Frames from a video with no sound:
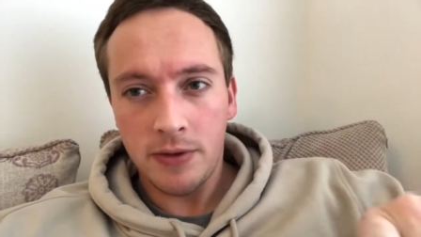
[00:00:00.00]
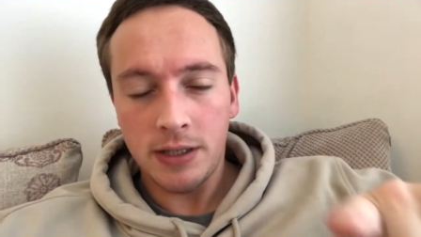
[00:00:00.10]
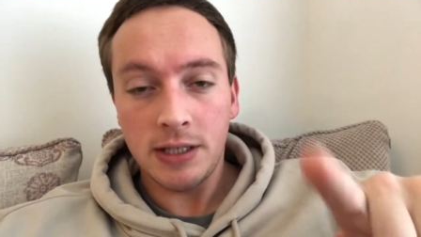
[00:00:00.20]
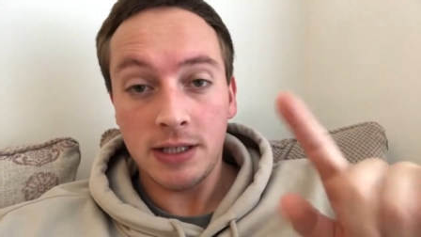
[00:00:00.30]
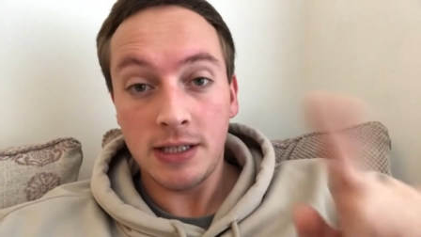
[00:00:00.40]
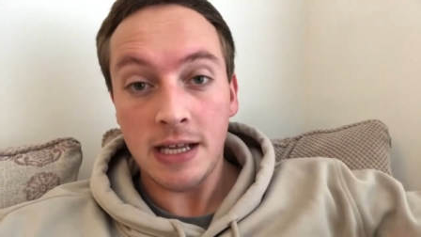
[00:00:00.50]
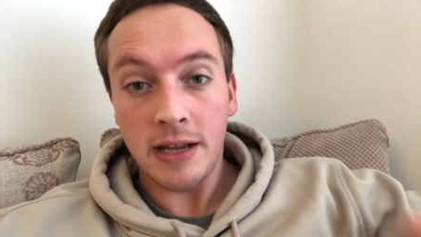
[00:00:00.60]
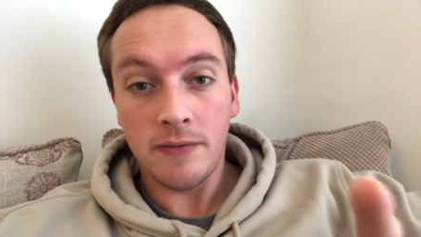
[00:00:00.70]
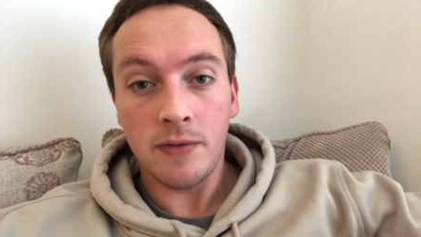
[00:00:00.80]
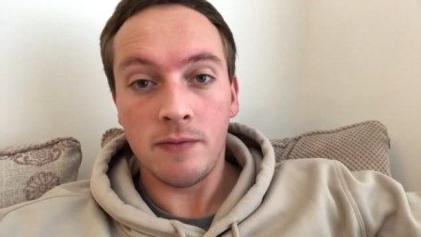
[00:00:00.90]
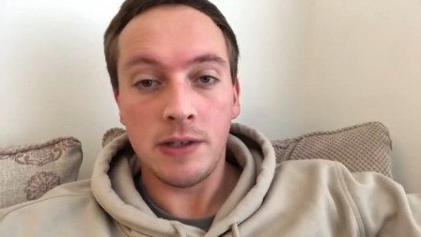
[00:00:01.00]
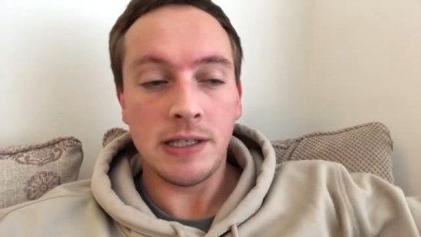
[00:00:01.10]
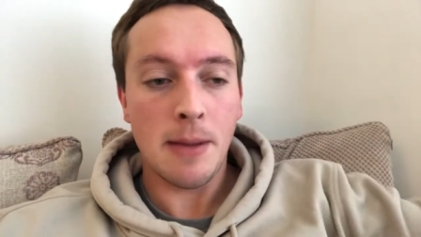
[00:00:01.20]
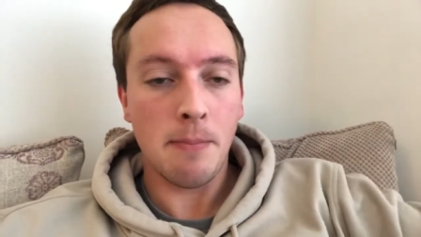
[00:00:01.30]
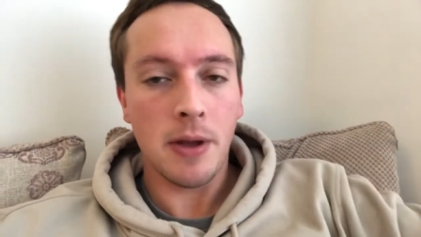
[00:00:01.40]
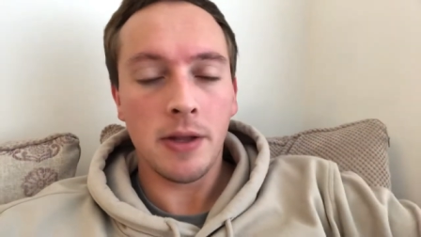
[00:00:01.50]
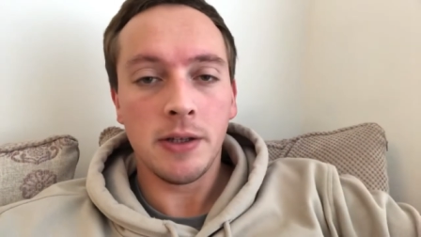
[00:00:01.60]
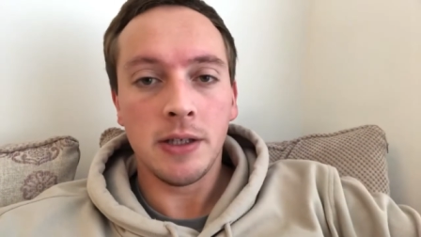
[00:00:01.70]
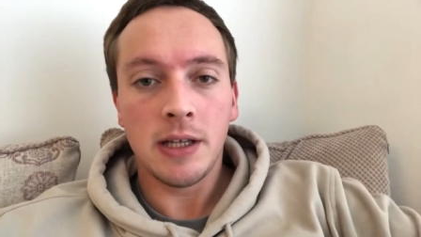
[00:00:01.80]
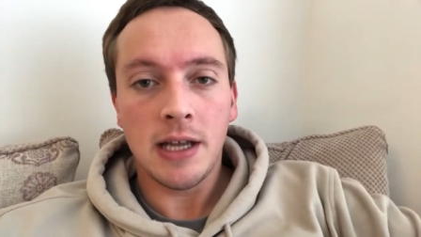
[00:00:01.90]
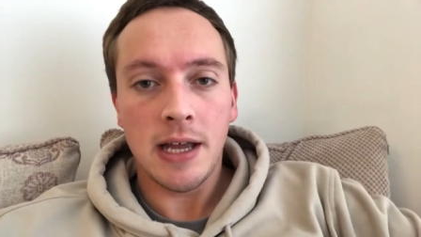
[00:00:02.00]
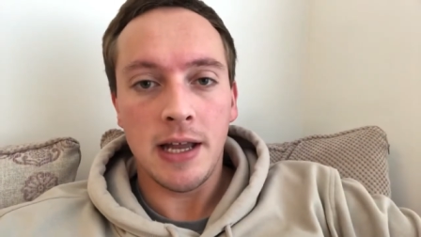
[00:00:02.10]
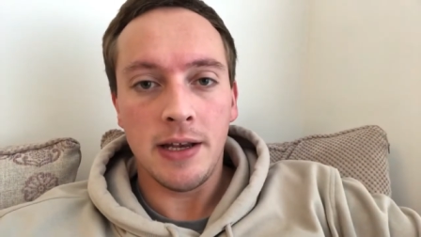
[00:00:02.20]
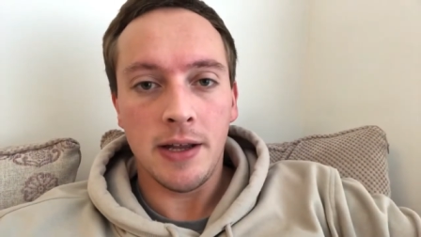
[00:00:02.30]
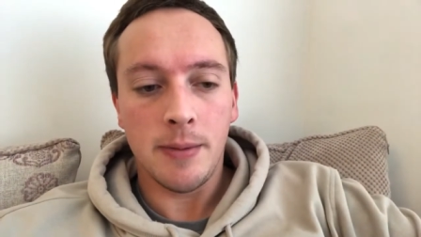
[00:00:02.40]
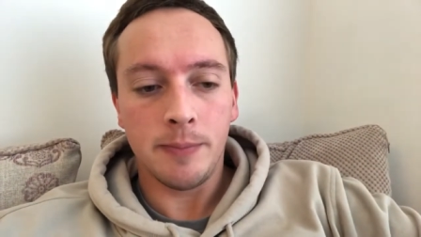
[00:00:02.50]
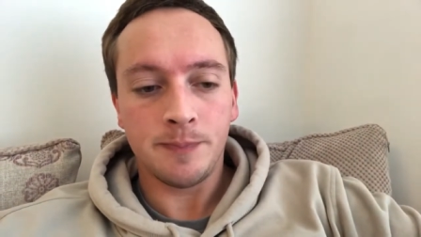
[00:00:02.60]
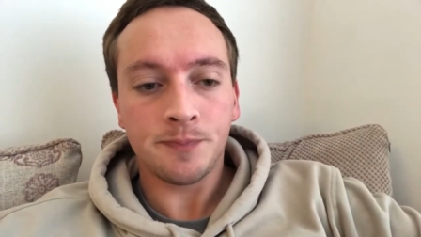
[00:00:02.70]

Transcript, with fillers: It's the sixth of December and um,